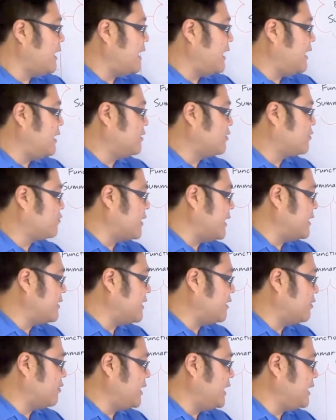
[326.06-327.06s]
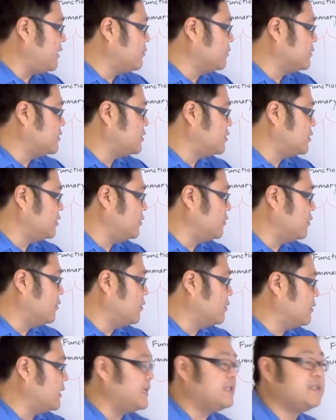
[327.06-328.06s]
and greater than or equal to
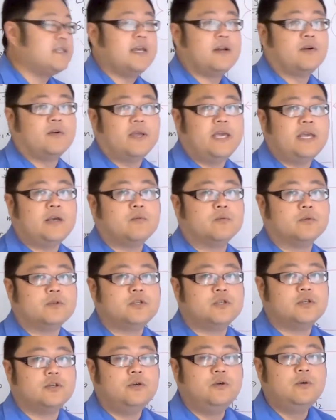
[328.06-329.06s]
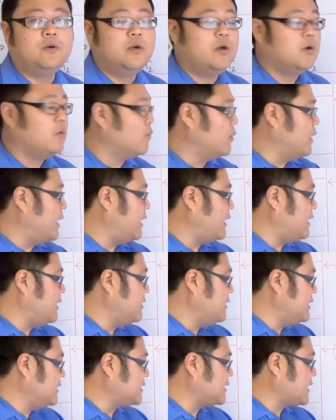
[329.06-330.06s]
or less than or equal to, where
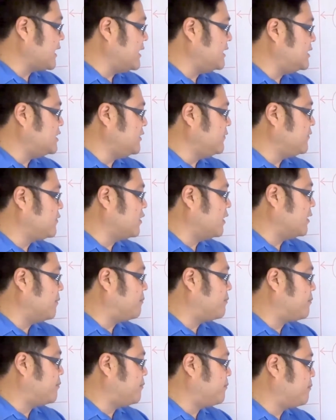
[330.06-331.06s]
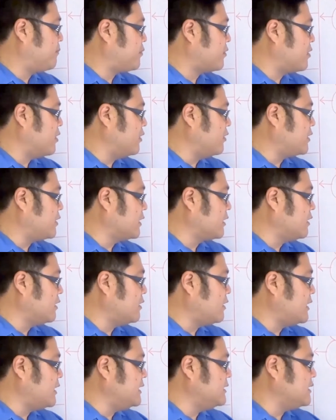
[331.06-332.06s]
in this case you've got broken
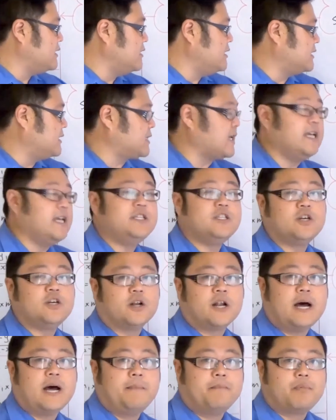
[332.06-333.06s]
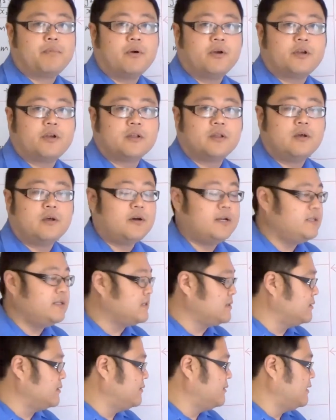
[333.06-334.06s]
lines, in this case you've got unbroken
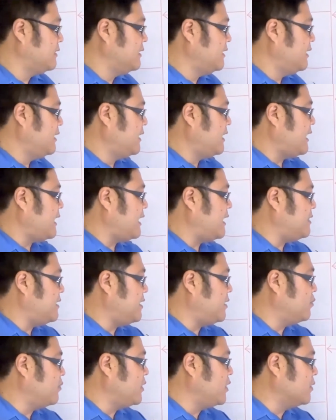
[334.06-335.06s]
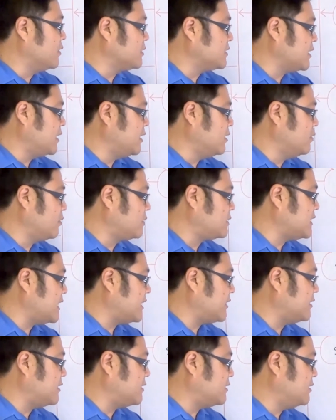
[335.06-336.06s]
lines. And then we also looked
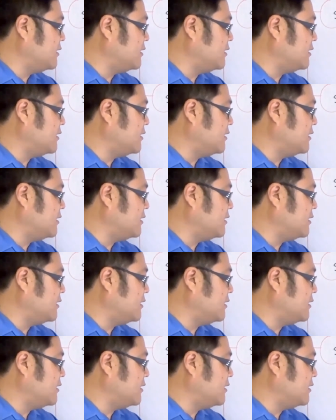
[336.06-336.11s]
at